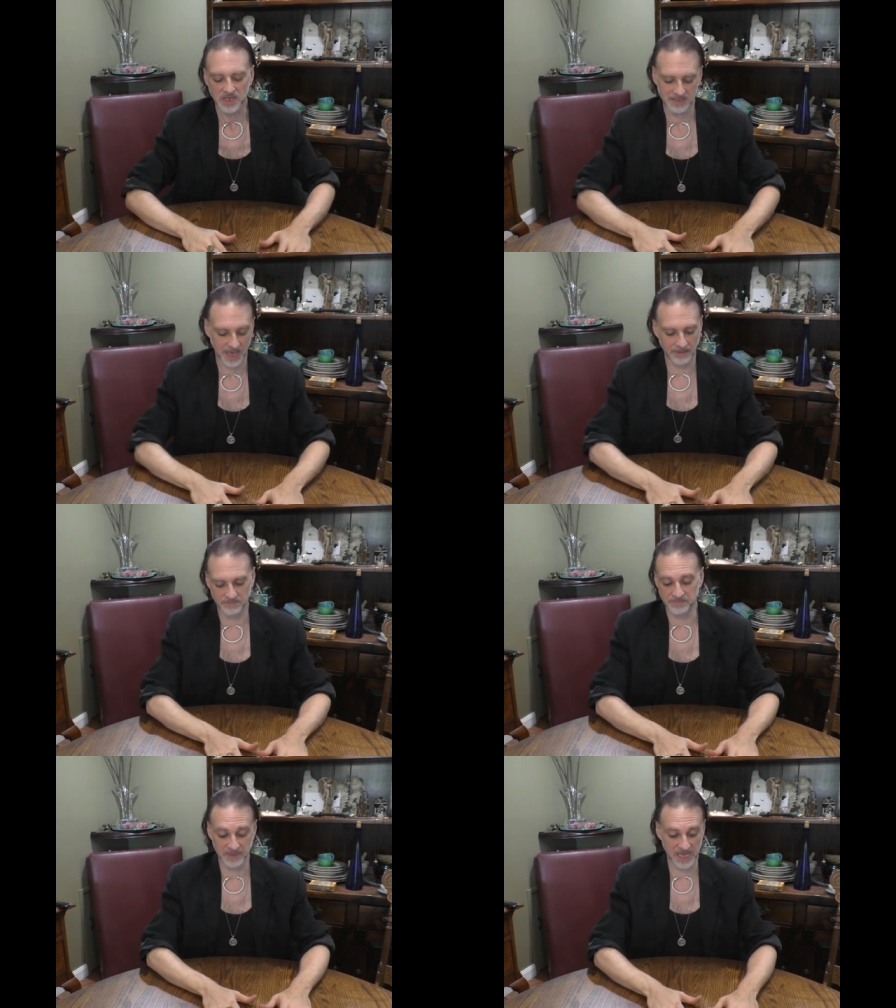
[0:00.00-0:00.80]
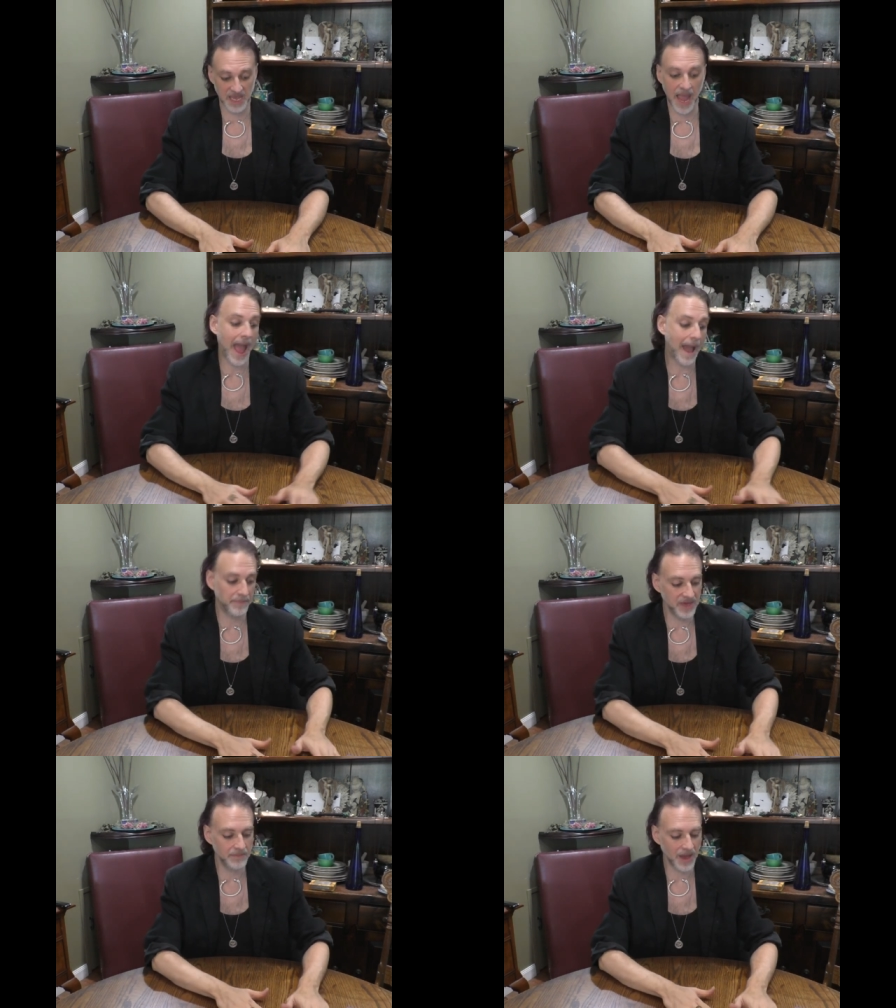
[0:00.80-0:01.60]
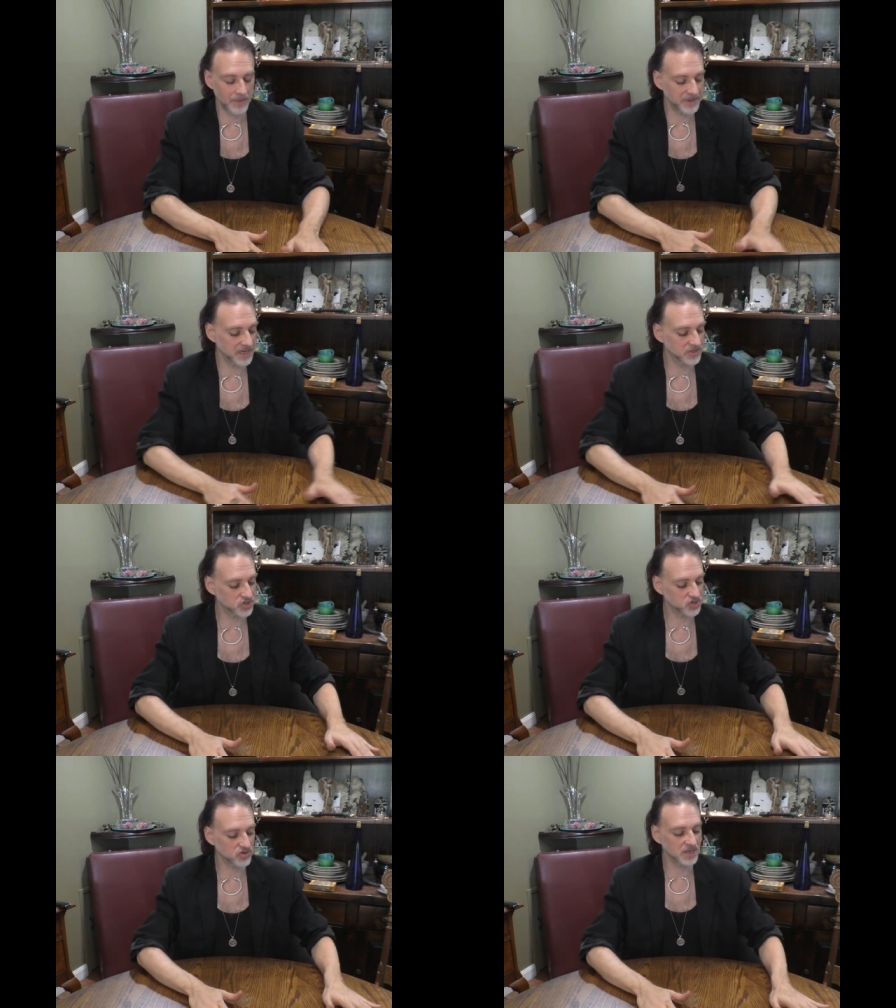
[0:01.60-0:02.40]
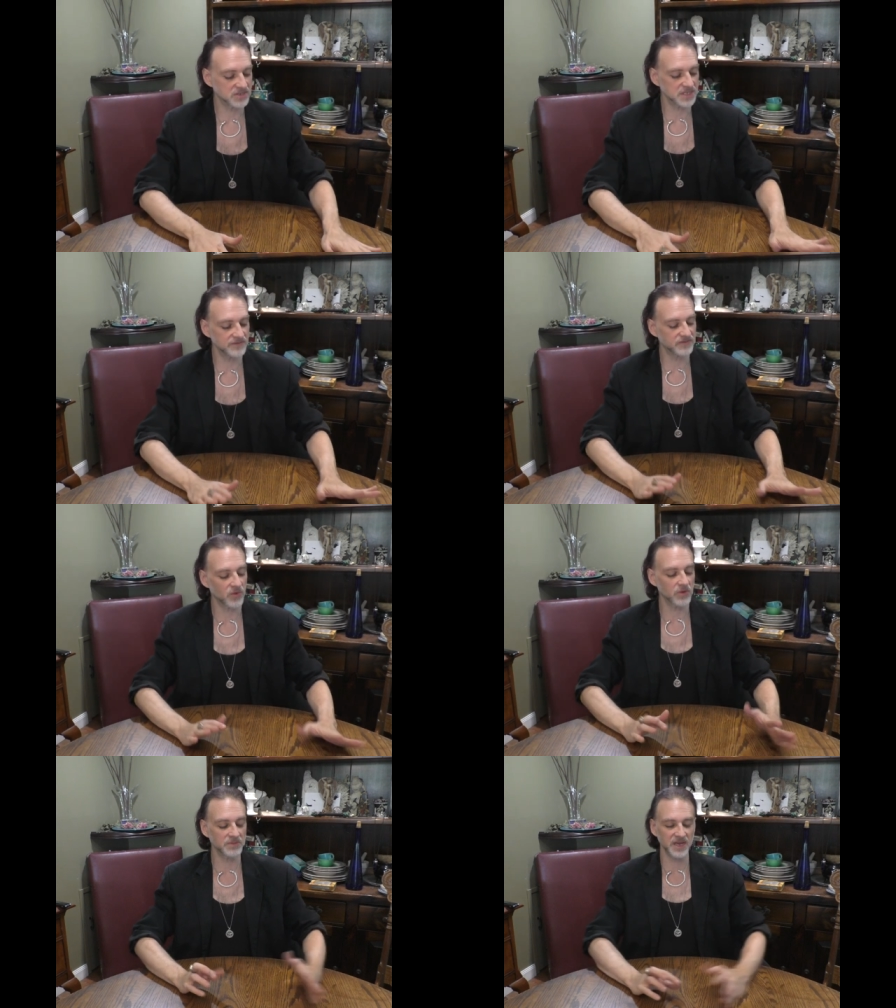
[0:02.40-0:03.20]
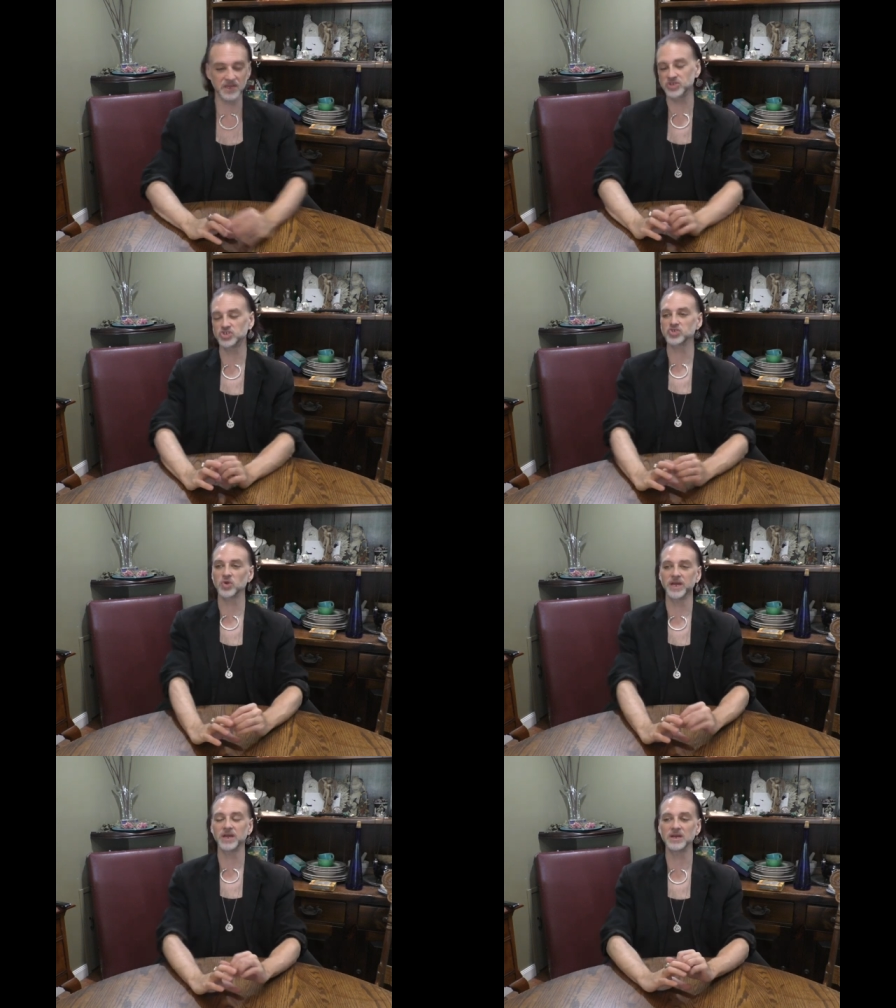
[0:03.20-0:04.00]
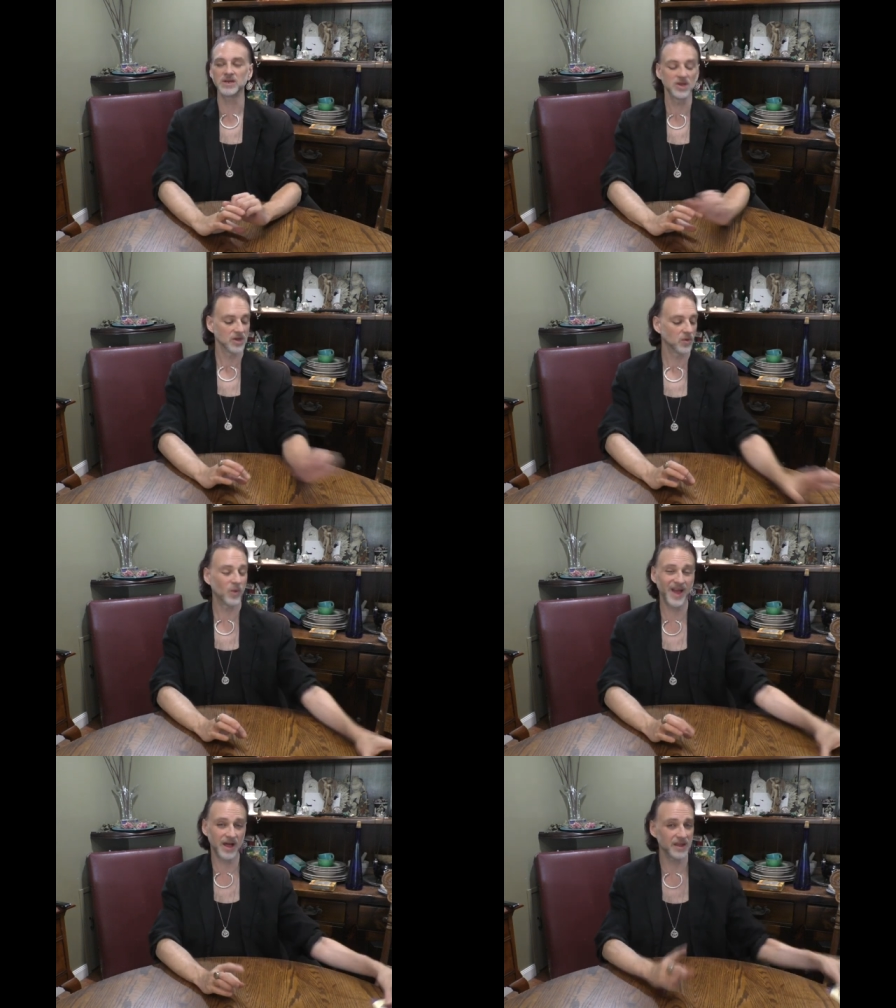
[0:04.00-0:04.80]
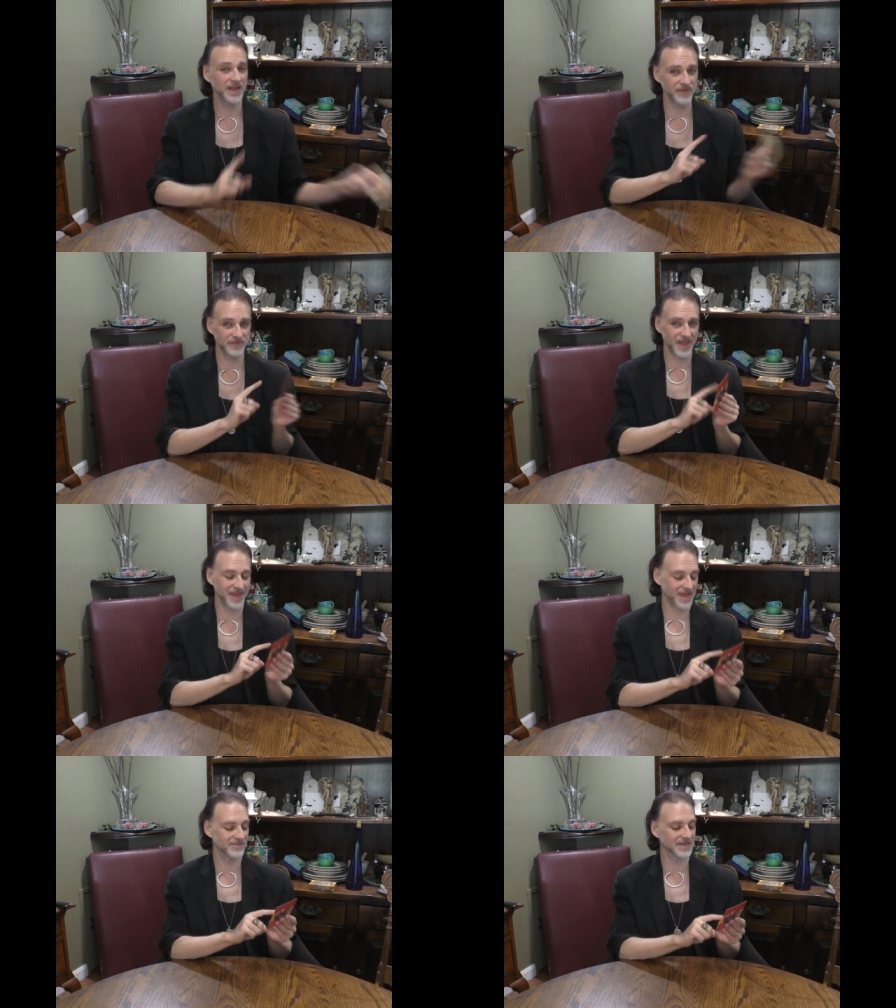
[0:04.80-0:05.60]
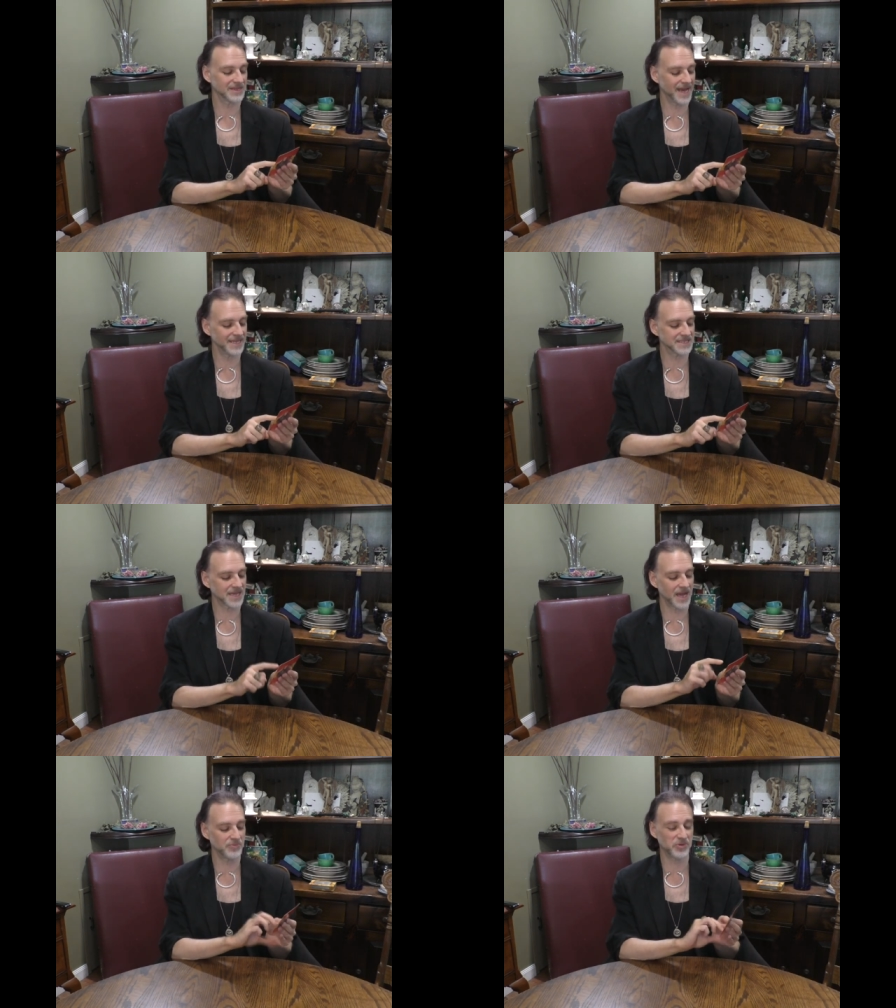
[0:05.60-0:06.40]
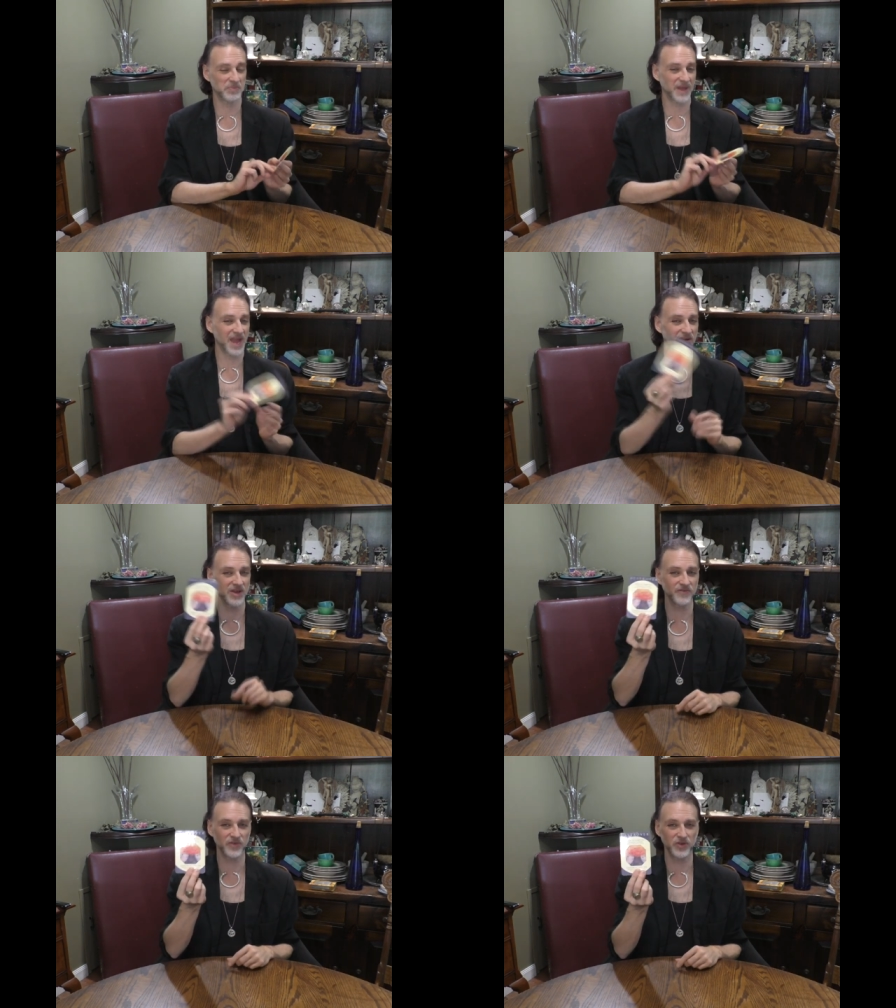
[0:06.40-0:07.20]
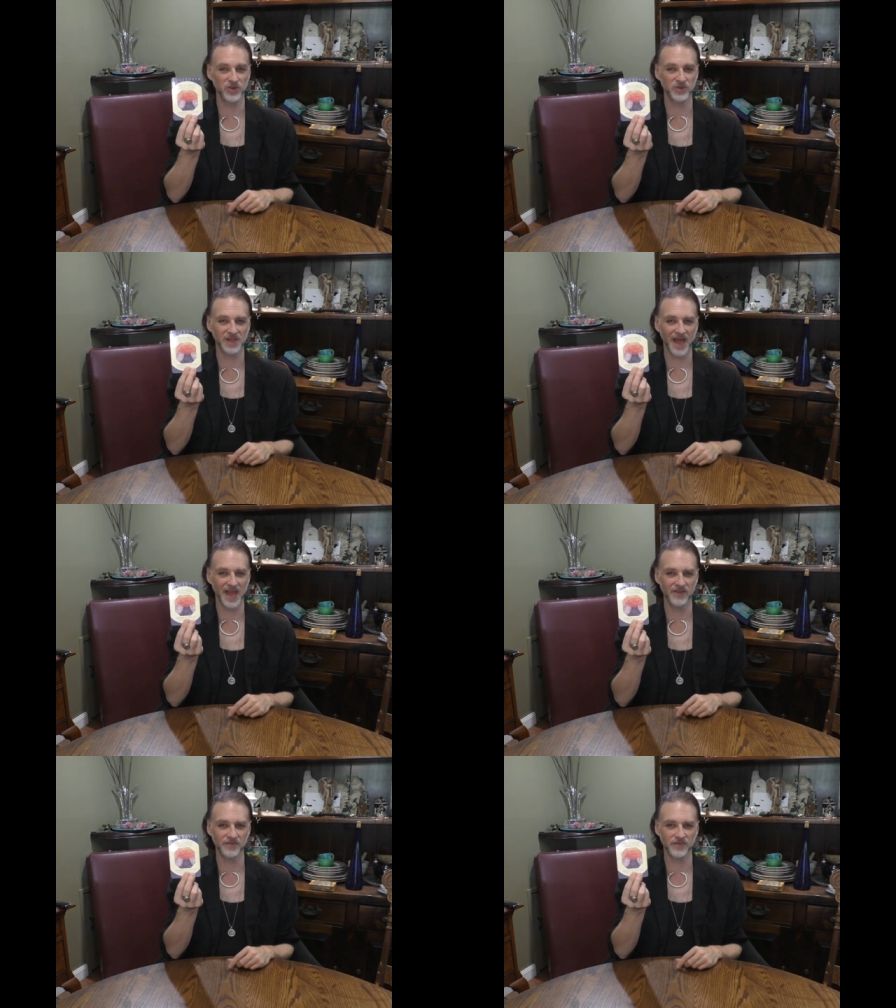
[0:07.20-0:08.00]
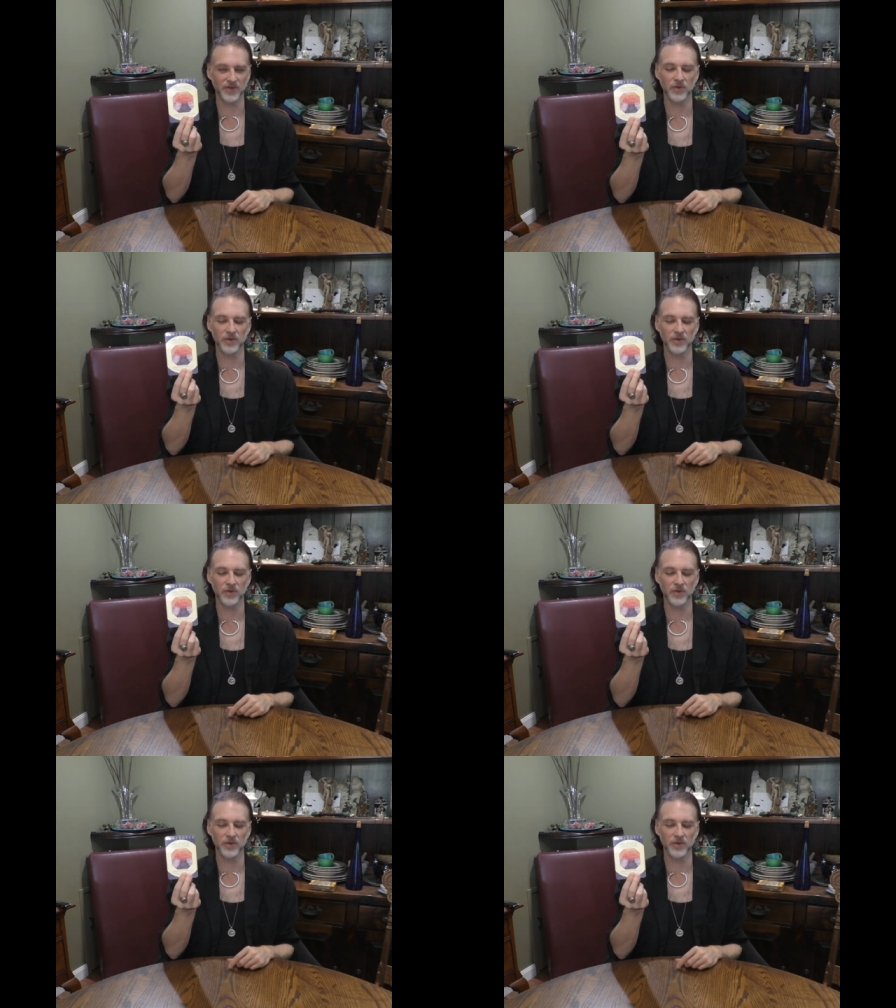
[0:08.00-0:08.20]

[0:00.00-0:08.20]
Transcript: is that being happy about being destructive or being a destroyer? Well, if like in the light side, preparing for new life,